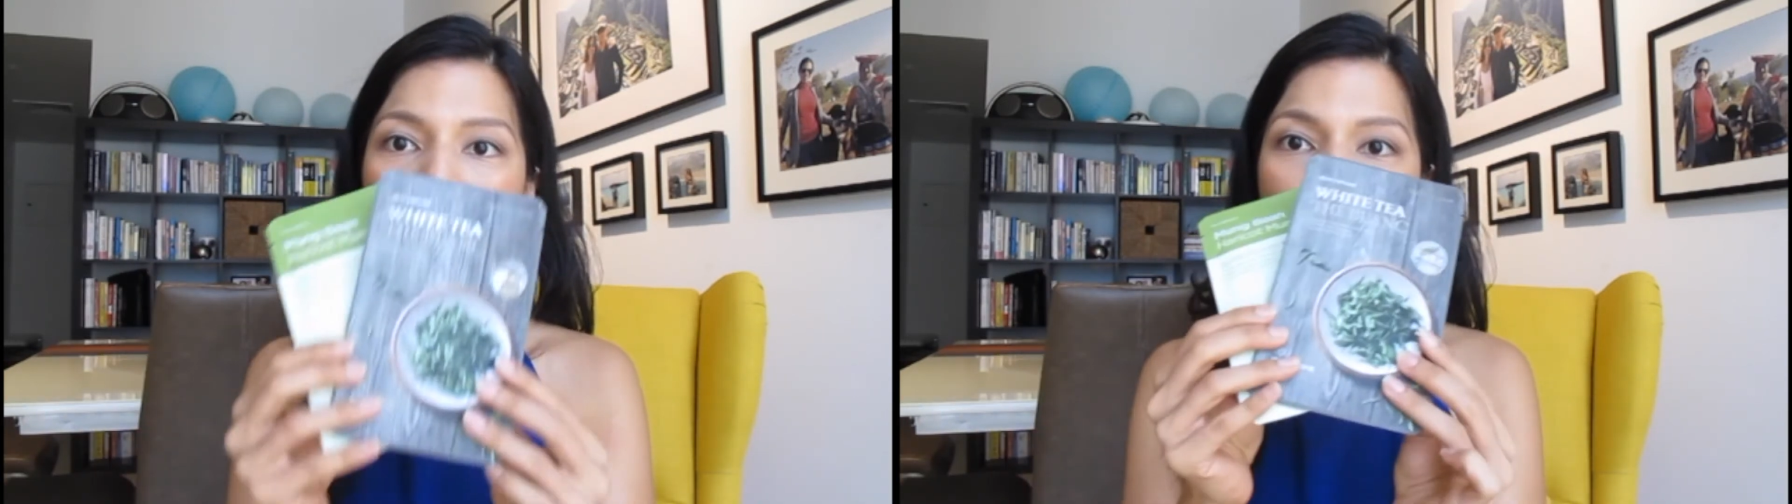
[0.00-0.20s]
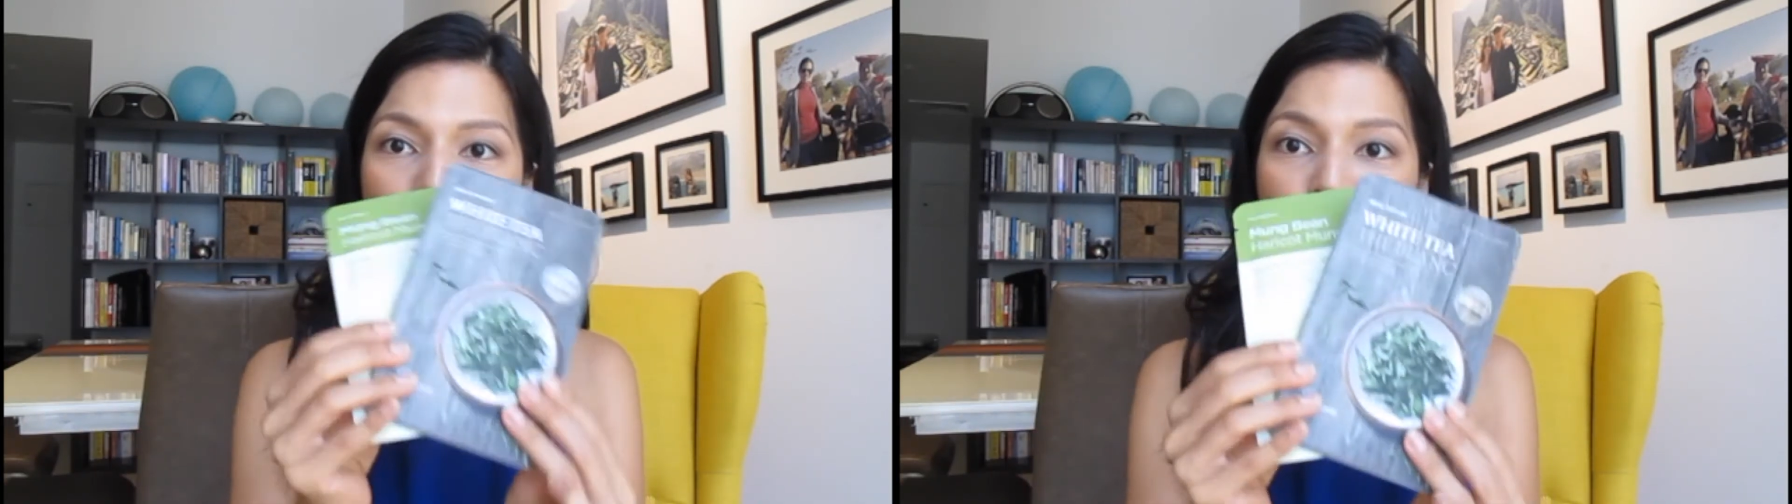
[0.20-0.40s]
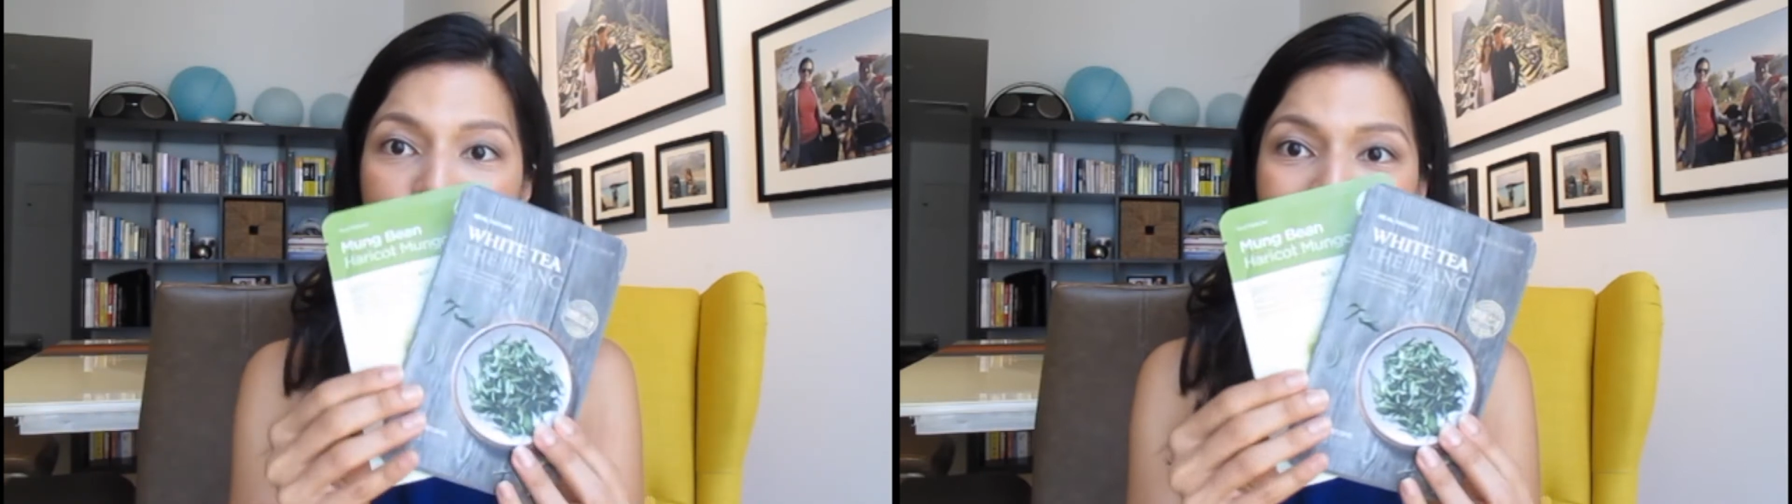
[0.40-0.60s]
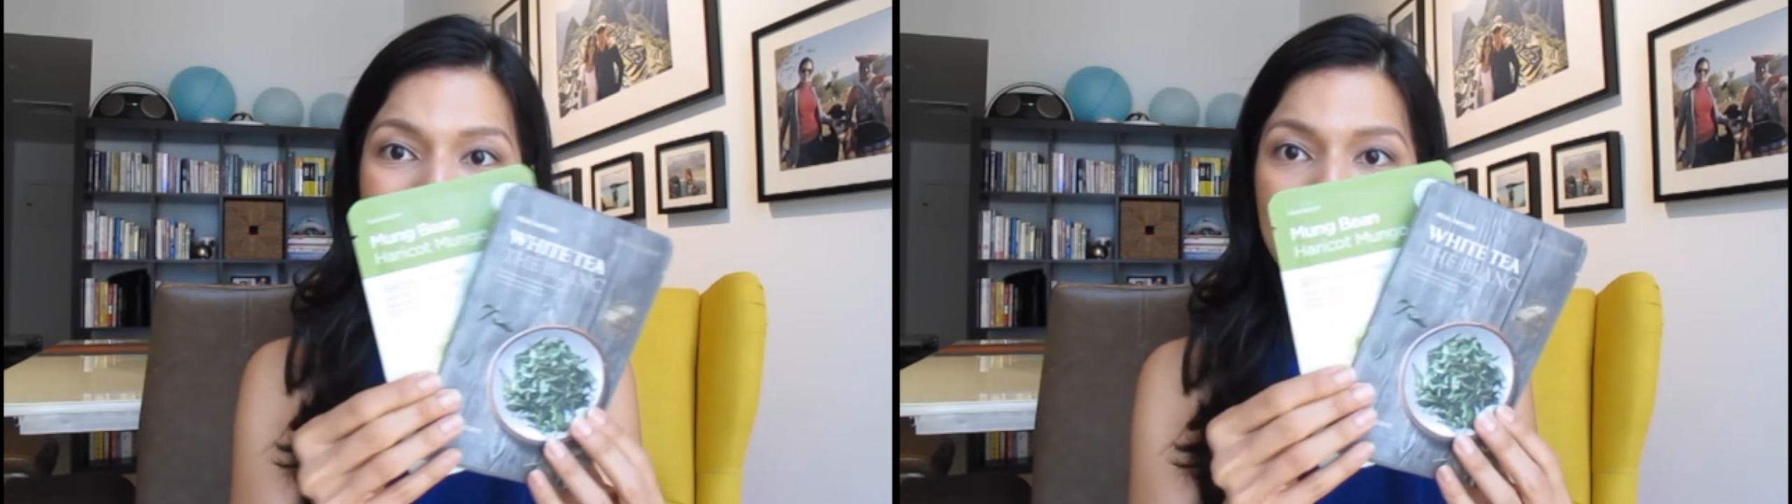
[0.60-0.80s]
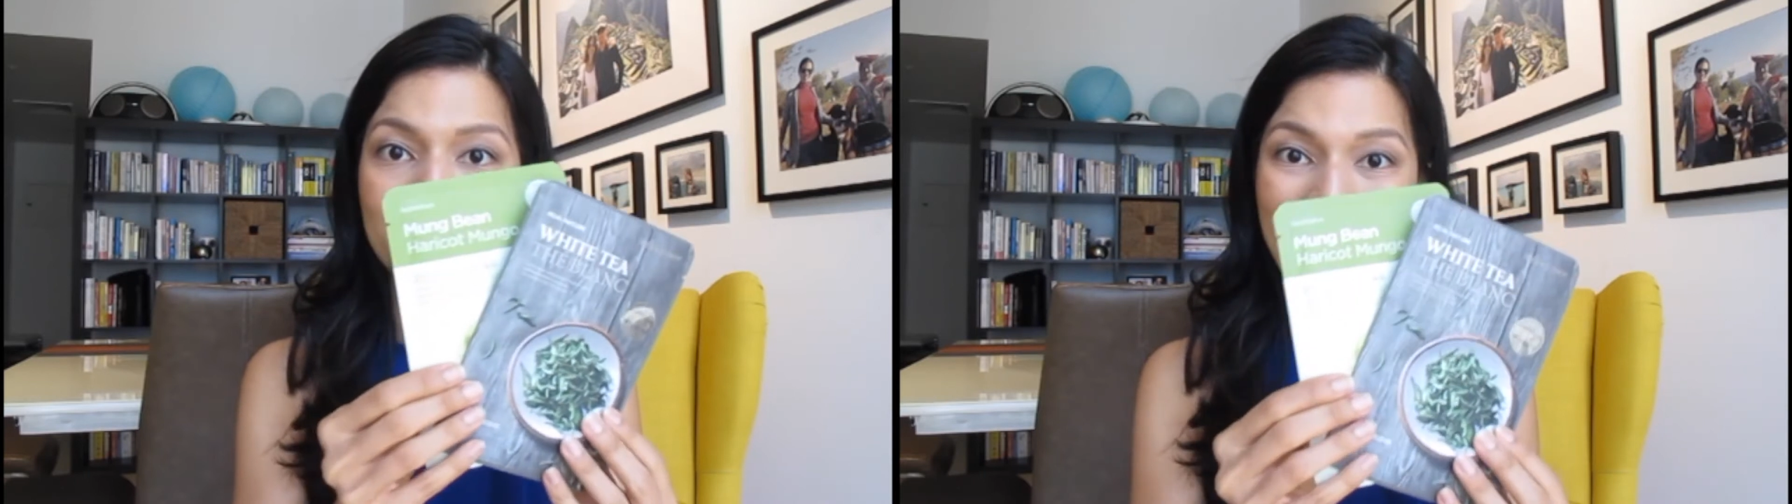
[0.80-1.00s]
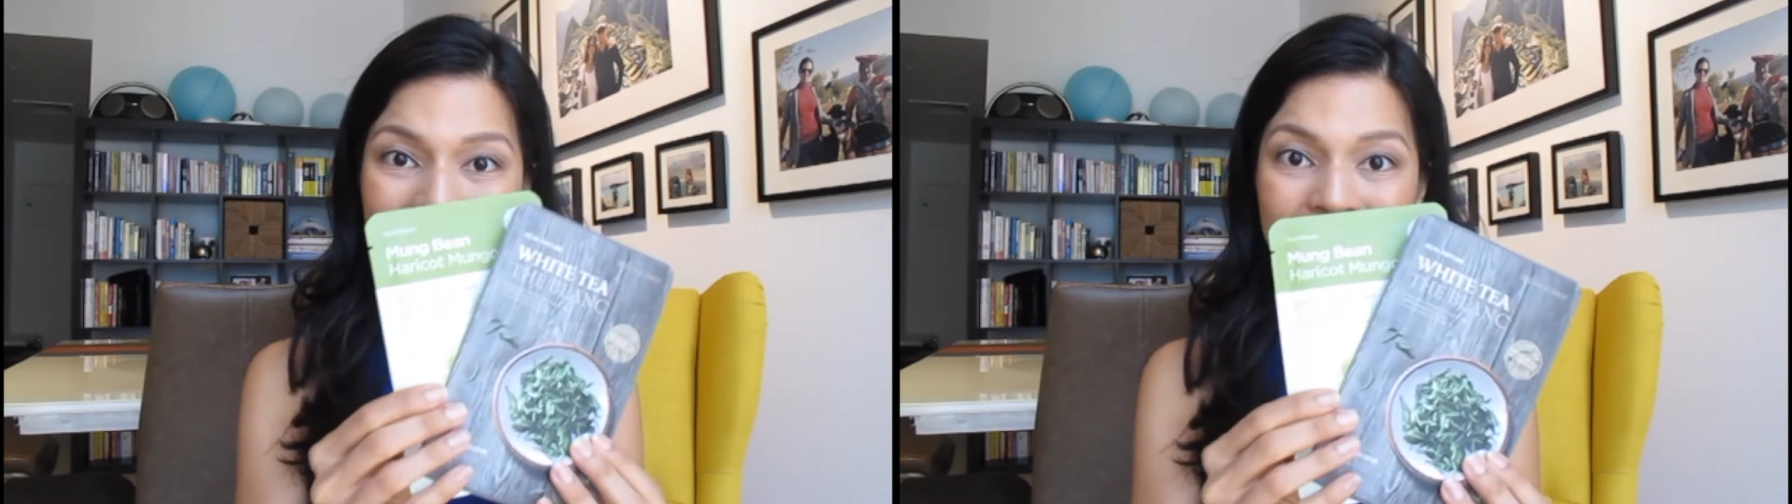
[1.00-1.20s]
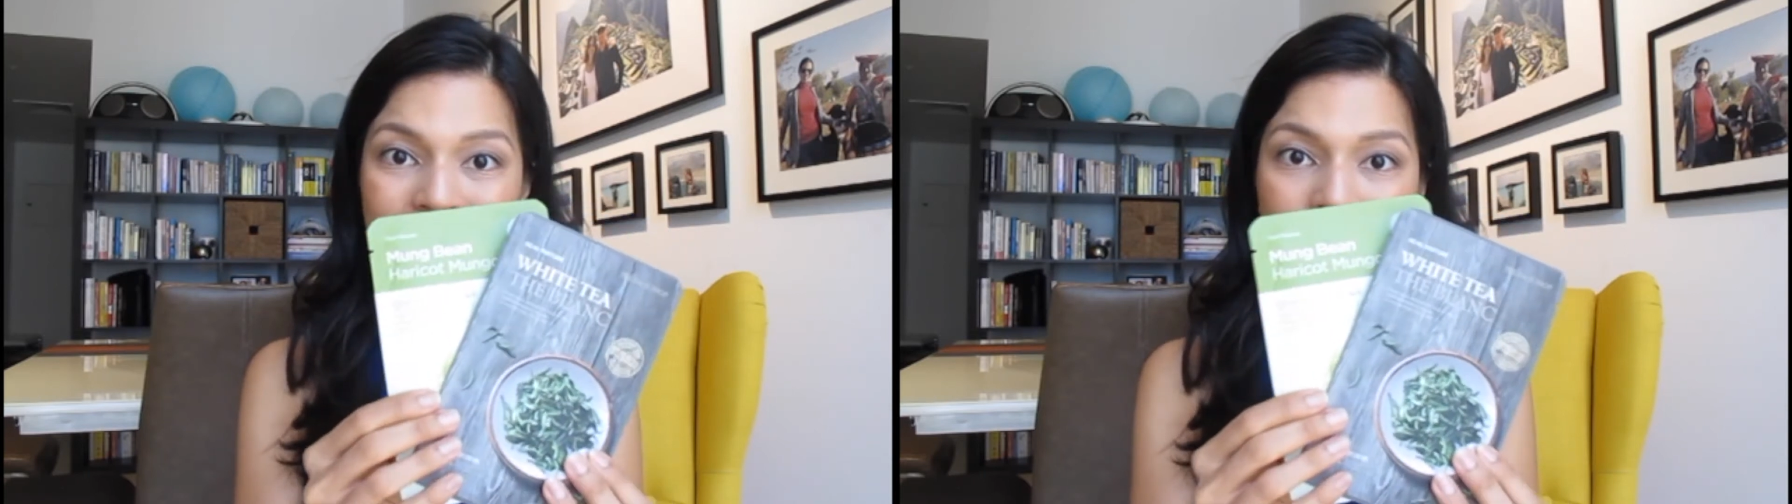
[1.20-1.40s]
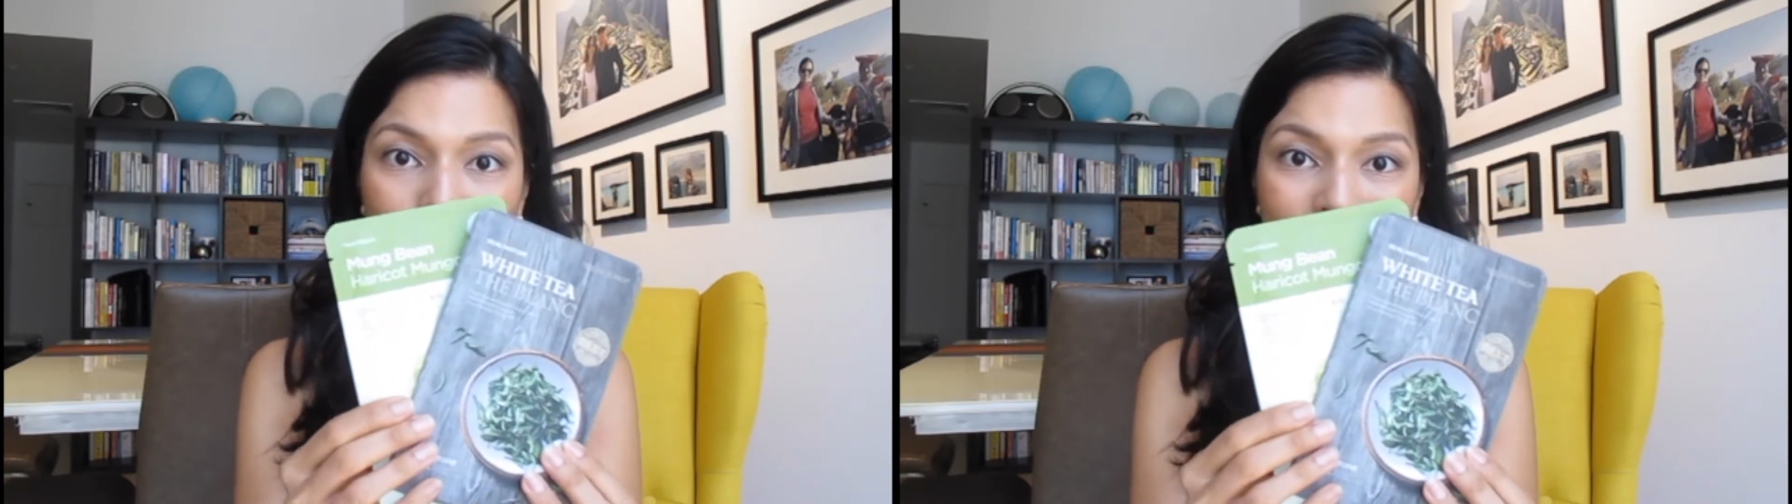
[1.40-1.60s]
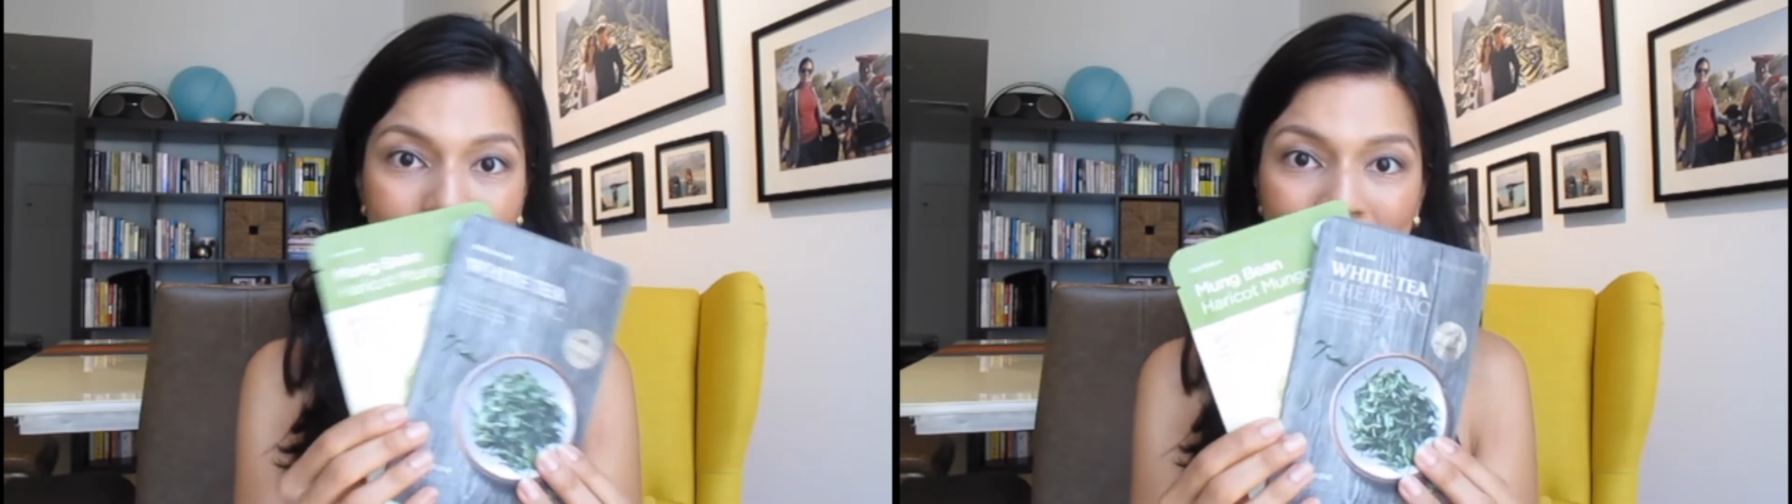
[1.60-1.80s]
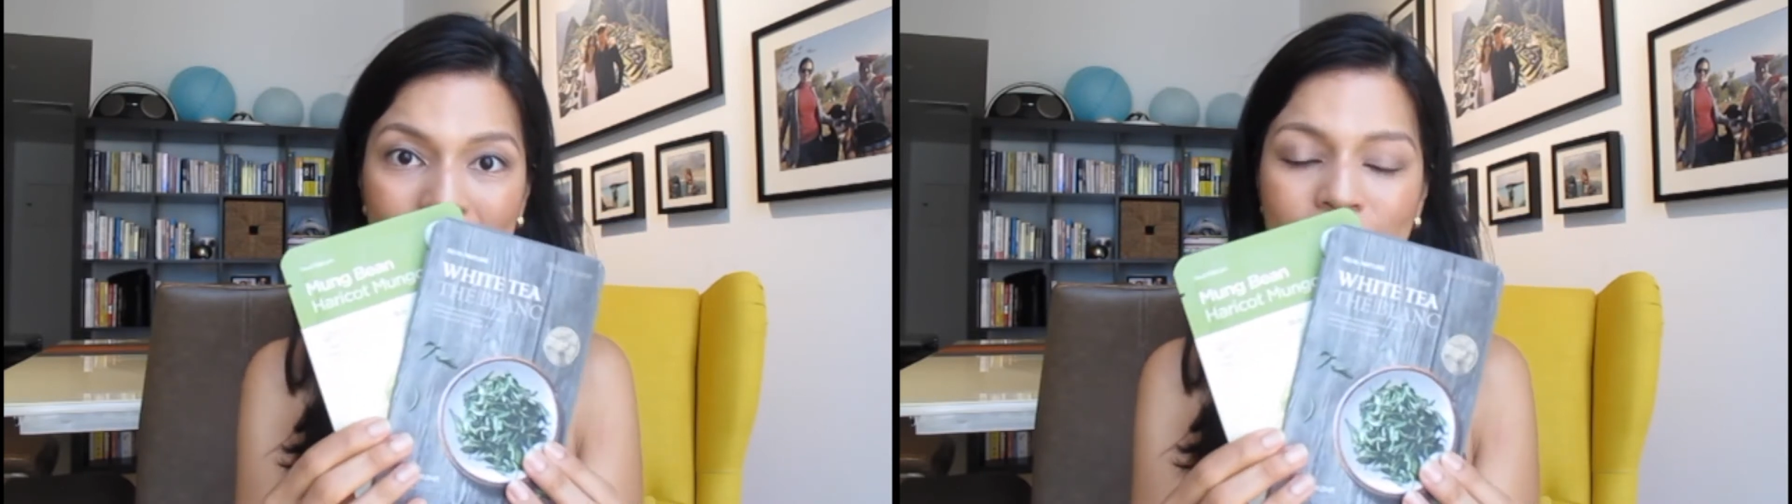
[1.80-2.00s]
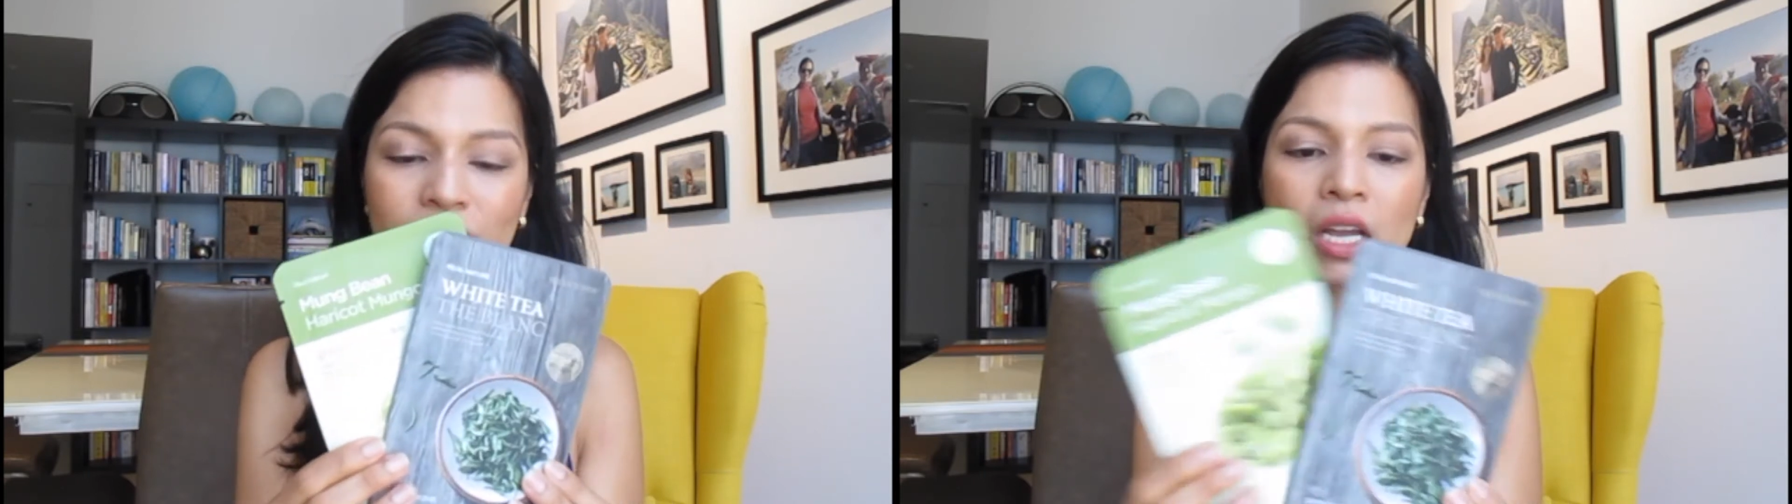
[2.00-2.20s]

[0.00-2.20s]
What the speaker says: 2 face masks with me.